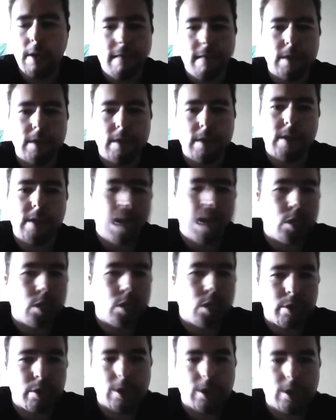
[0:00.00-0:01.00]
if it's
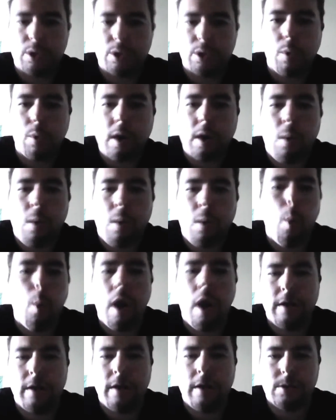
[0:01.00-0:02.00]
dangerous or what it
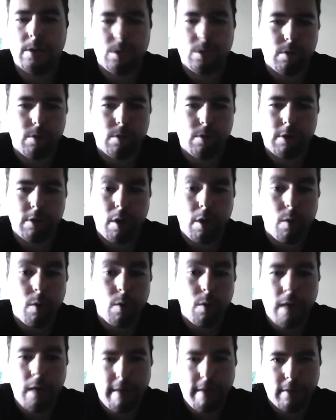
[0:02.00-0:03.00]
wants
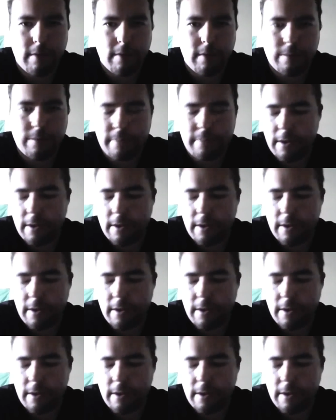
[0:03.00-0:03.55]
or whatever.